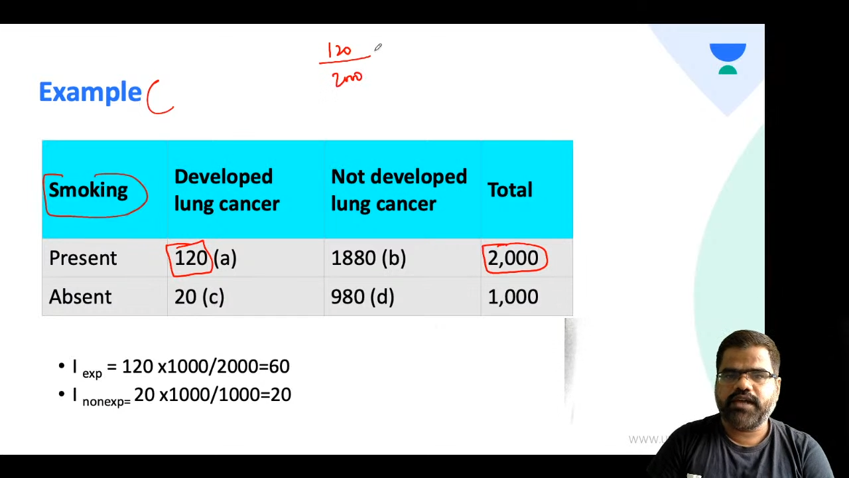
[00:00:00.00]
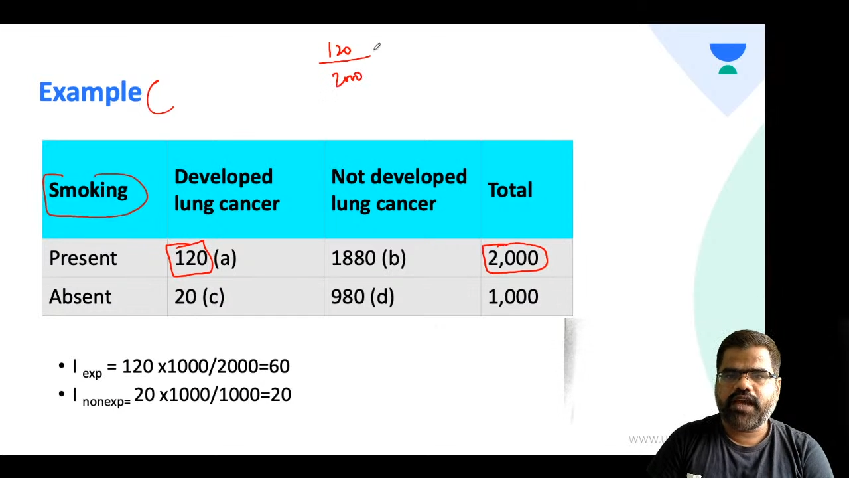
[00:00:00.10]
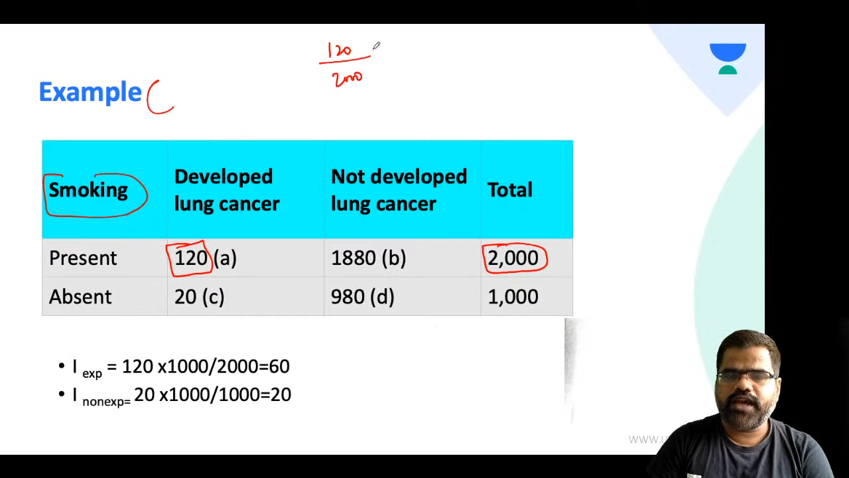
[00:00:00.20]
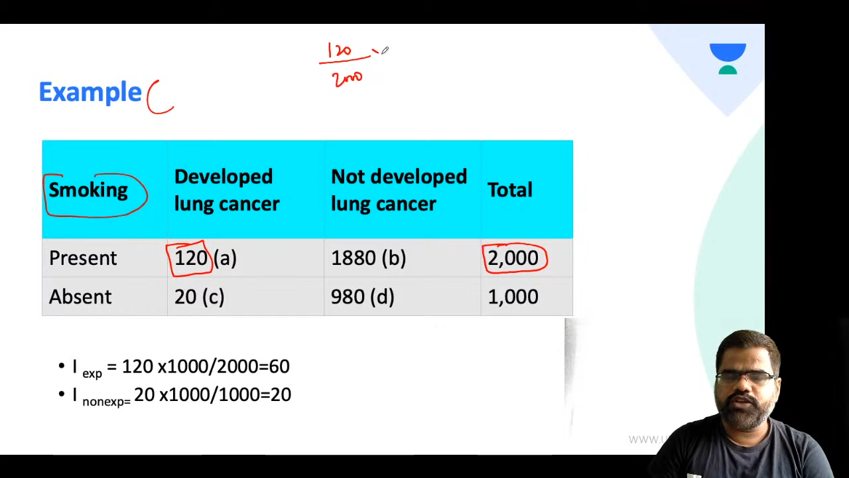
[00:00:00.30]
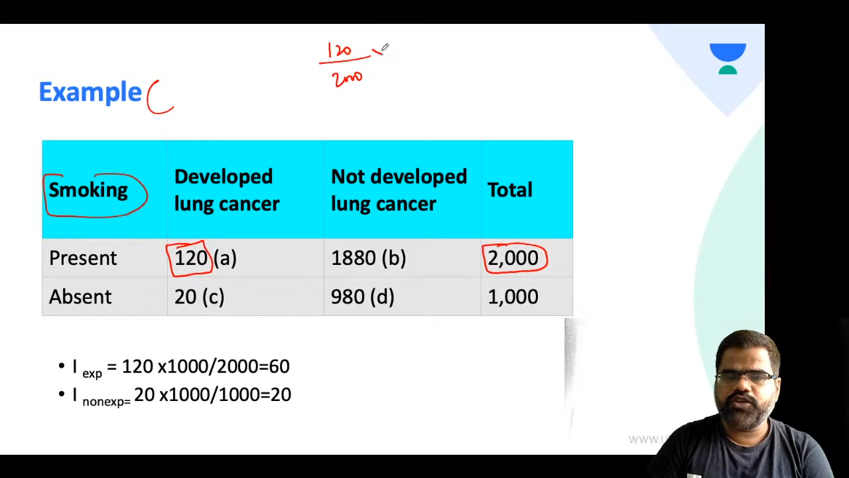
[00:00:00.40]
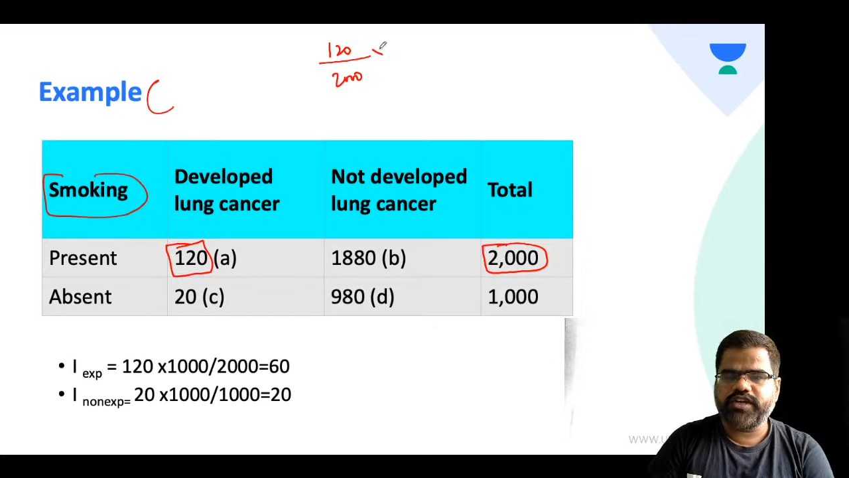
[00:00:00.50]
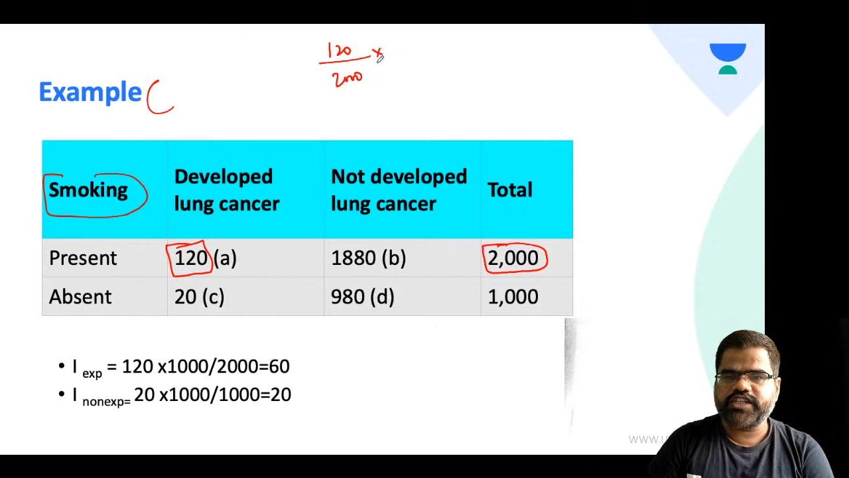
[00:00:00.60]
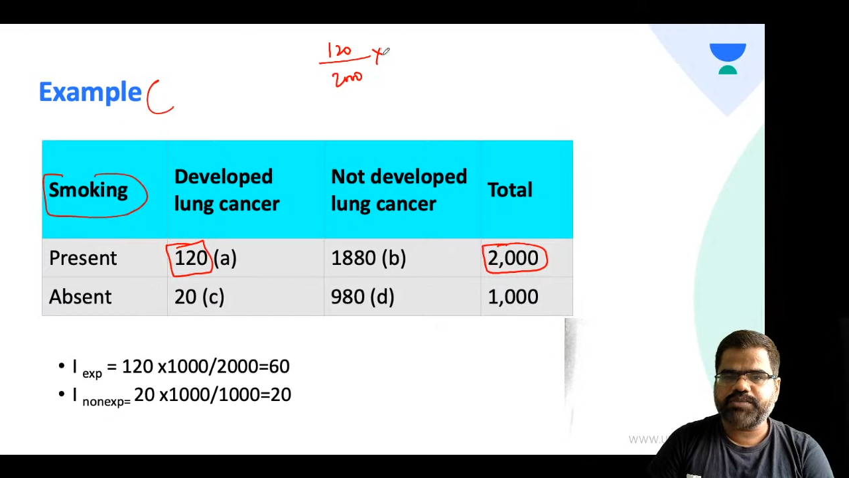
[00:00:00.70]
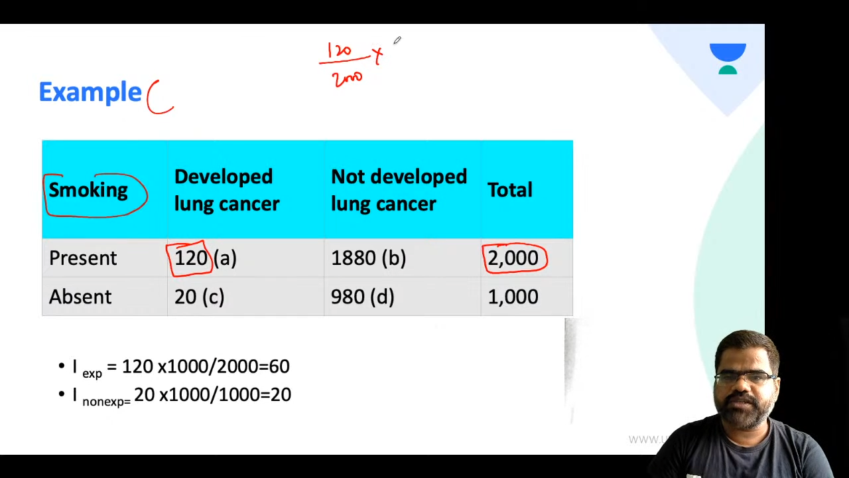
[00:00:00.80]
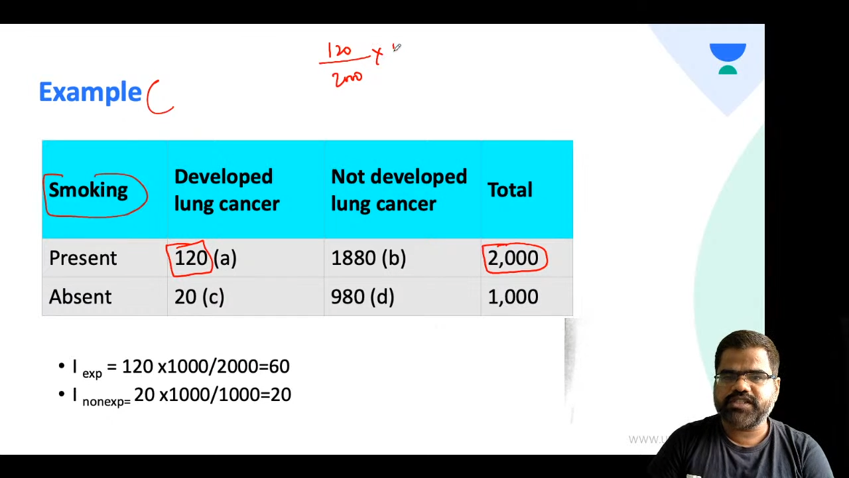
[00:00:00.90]
and you are
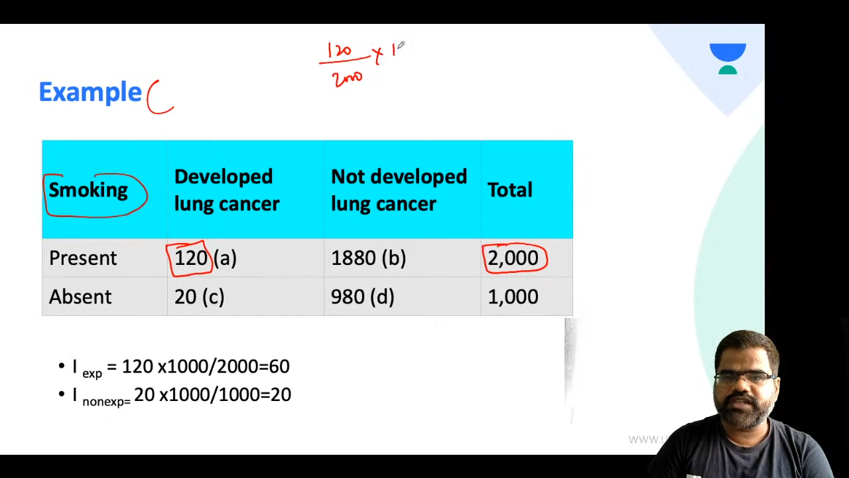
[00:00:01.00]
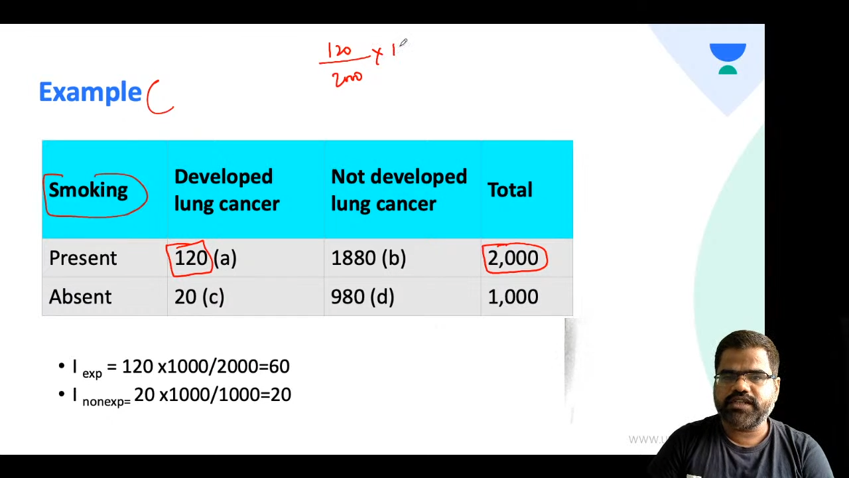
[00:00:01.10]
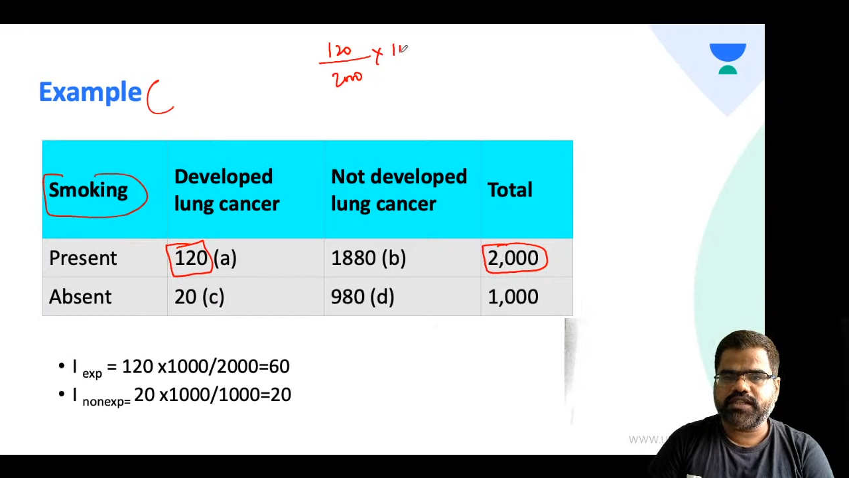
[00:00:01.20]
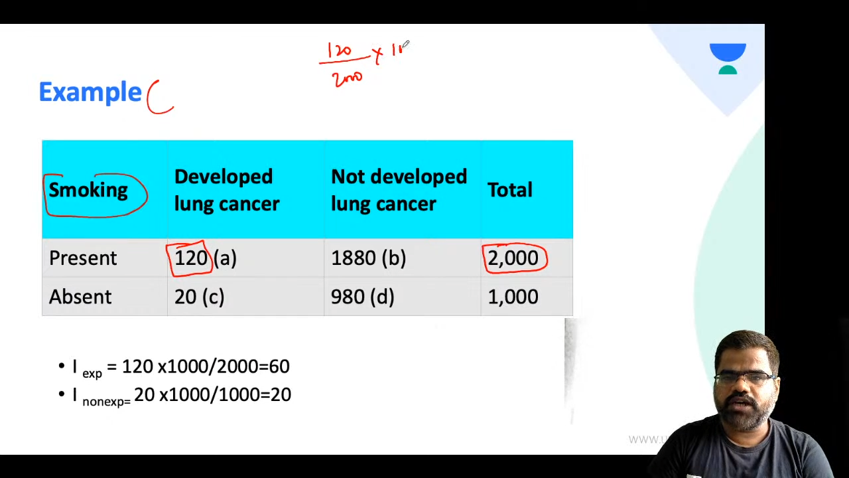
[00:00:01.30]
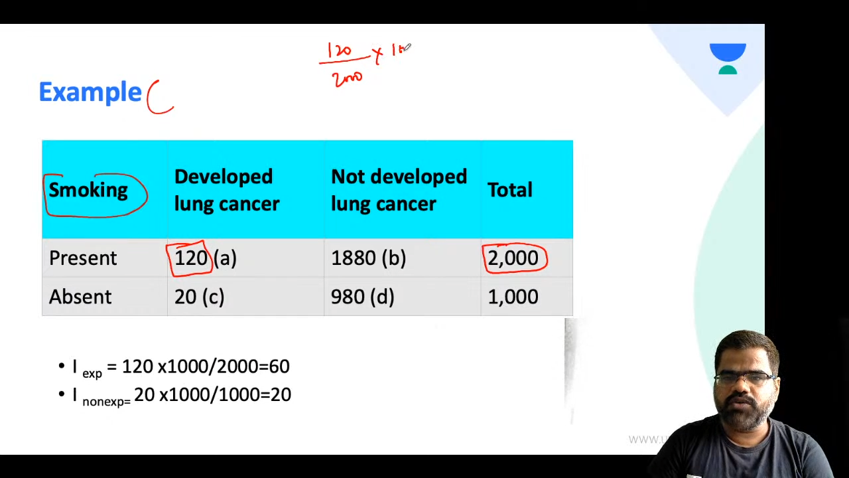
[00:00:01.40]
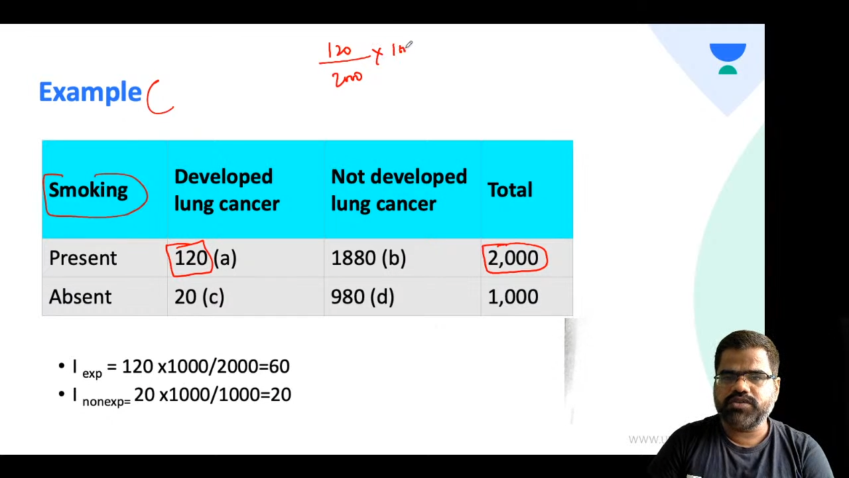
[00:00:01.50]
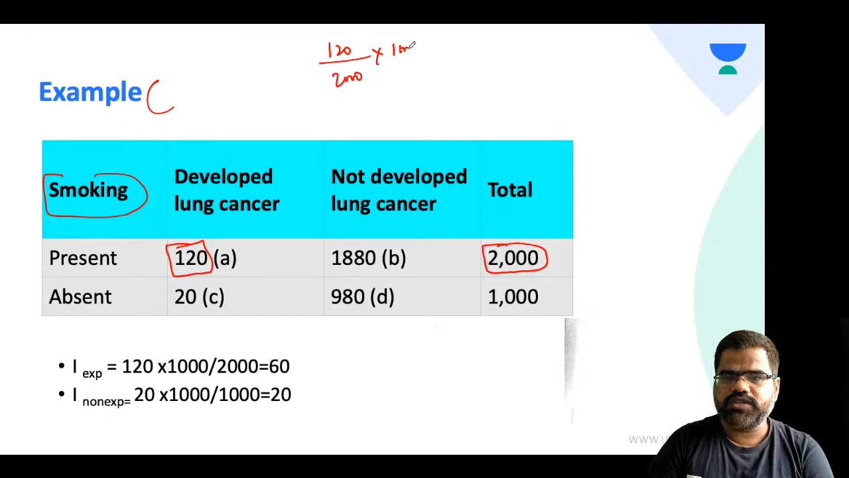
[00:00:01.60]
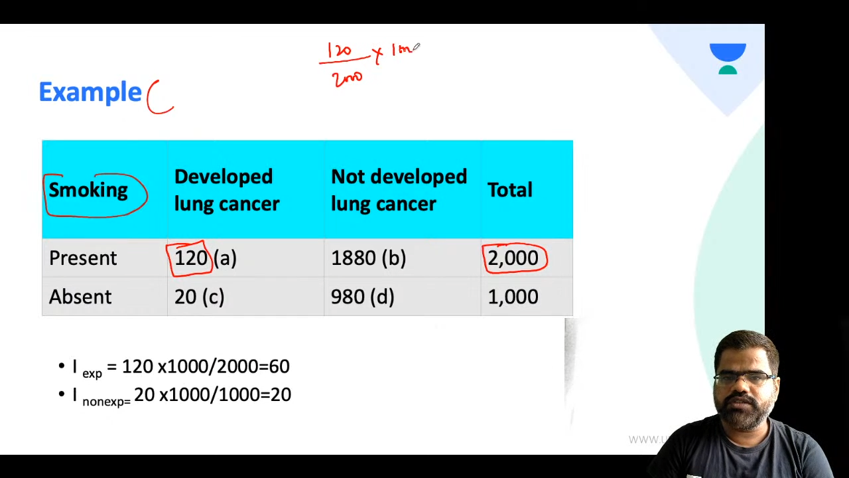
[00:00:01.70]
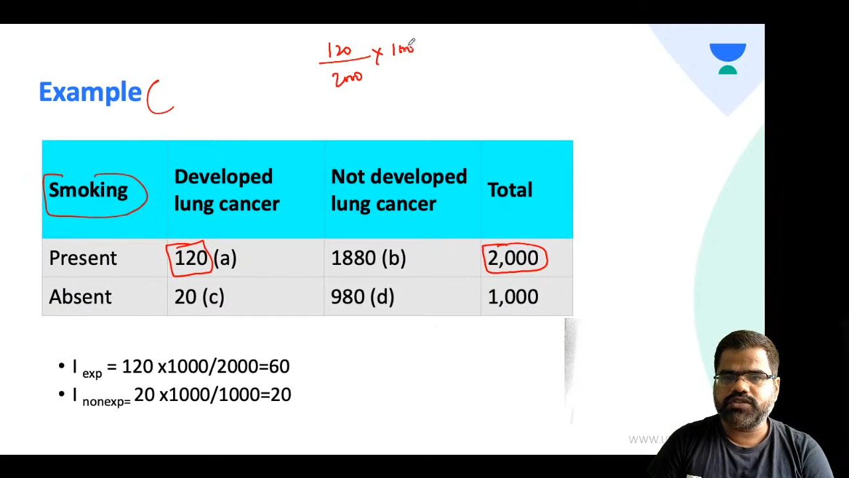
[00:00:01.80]
expressing in 1000,